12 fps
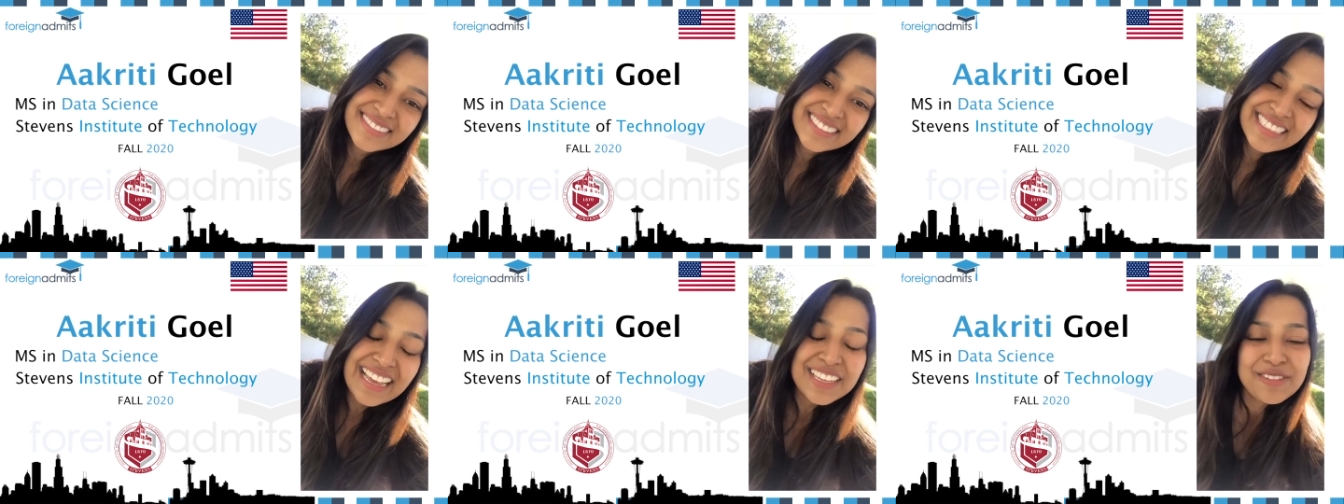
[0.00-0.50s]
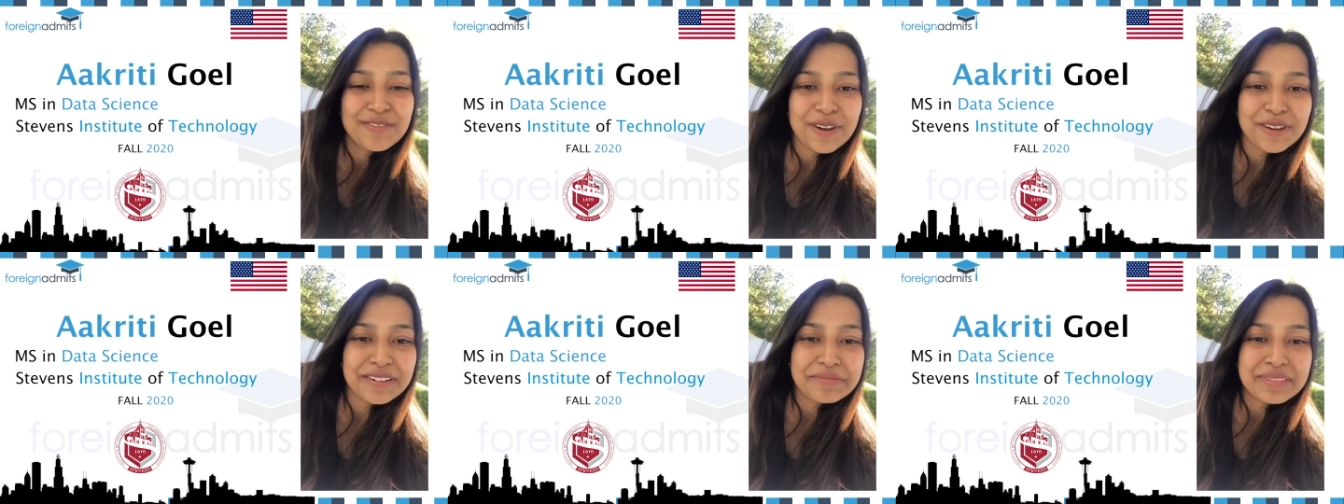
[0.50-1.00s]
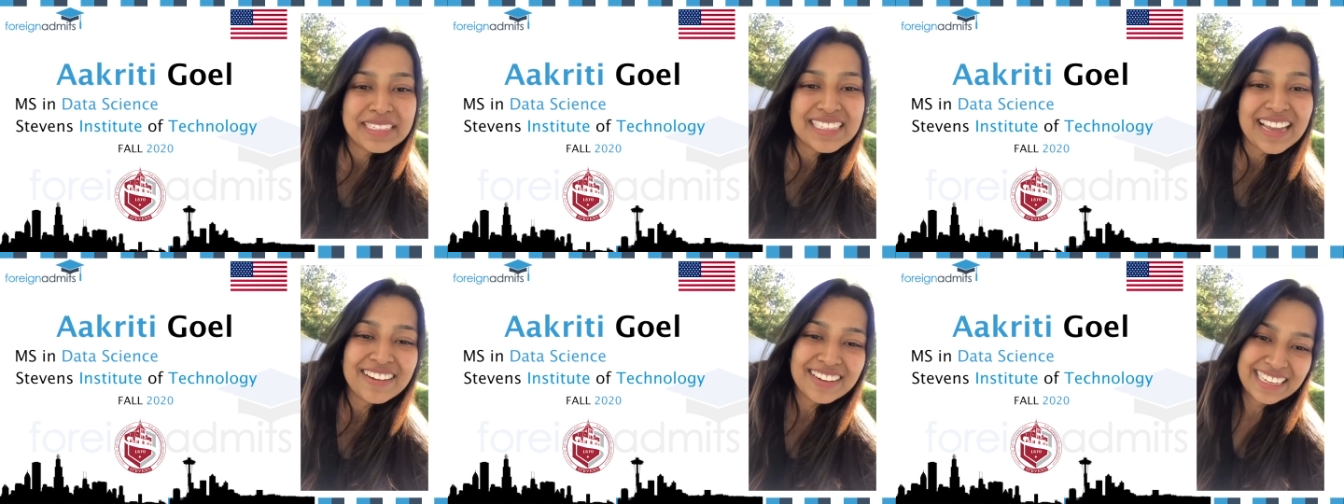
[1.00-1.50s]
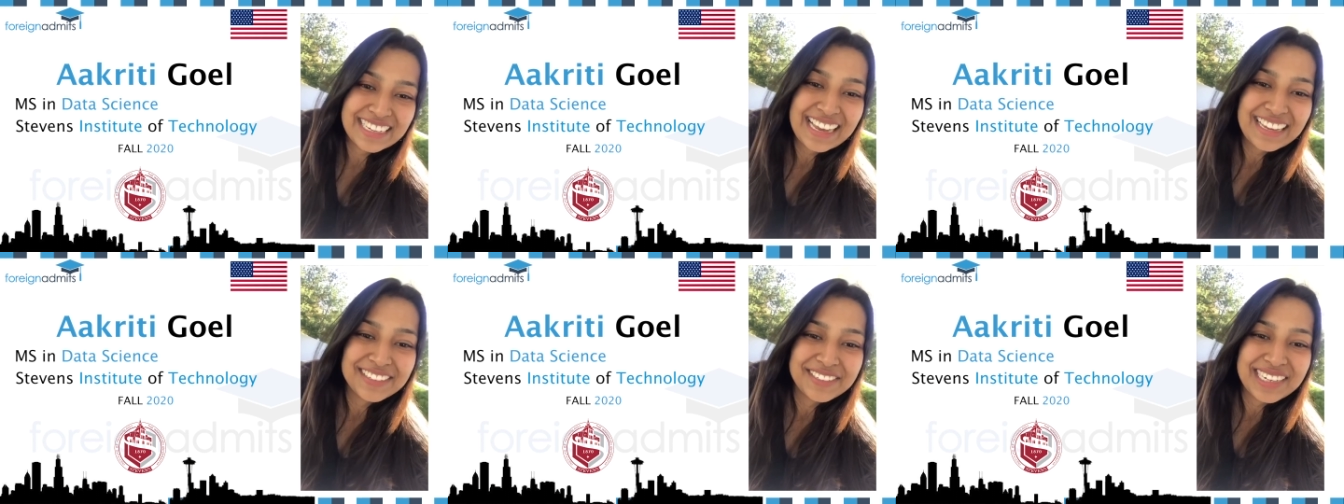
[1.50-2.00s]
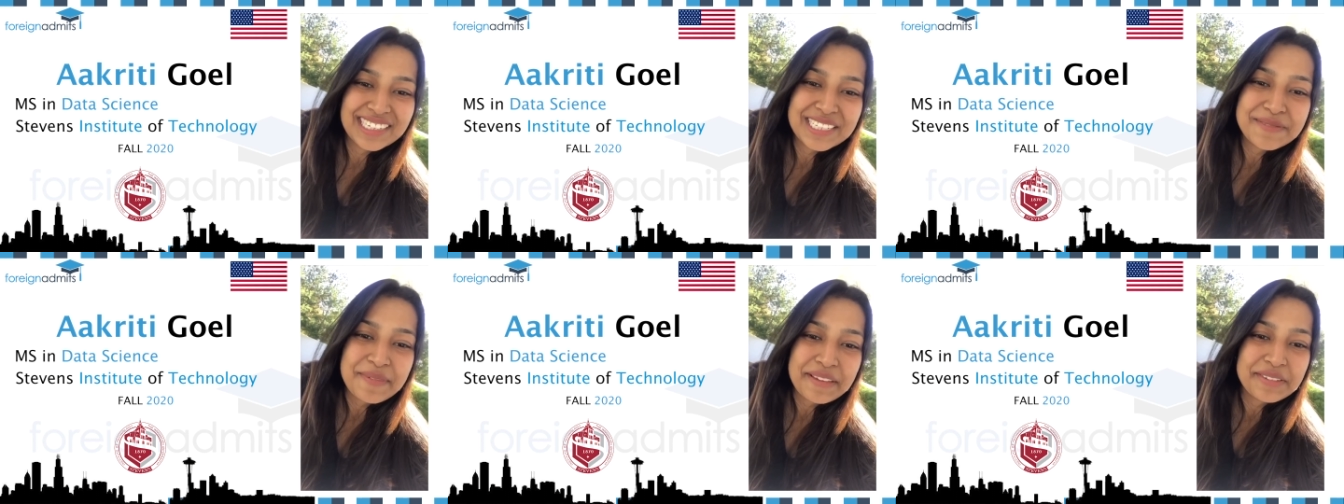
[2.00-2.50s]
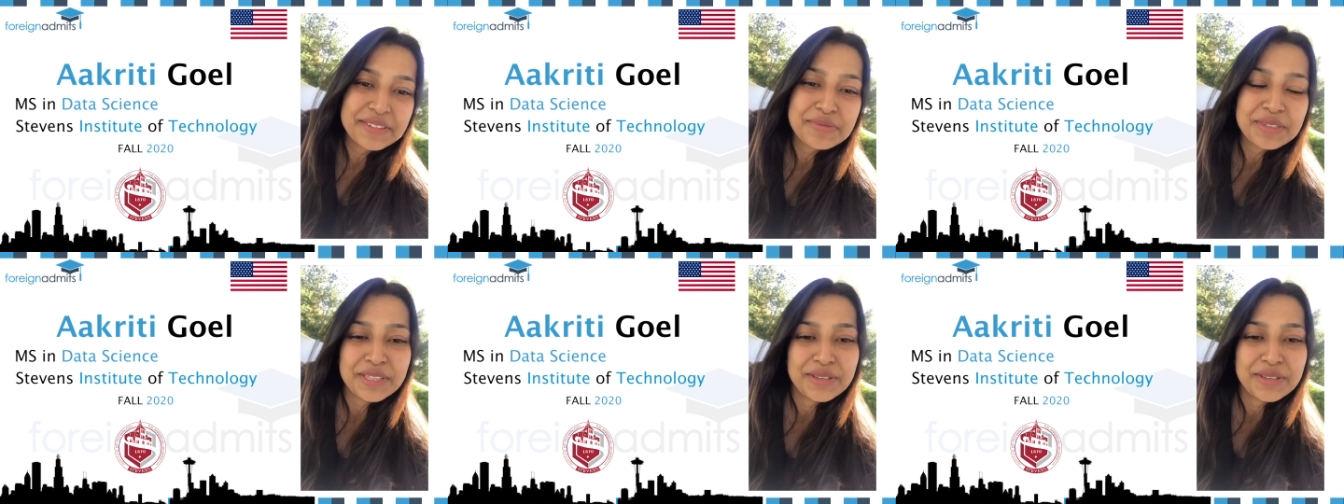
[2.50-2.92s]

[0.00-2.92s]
Thank you, Foreign Admits. I really had a great experience with you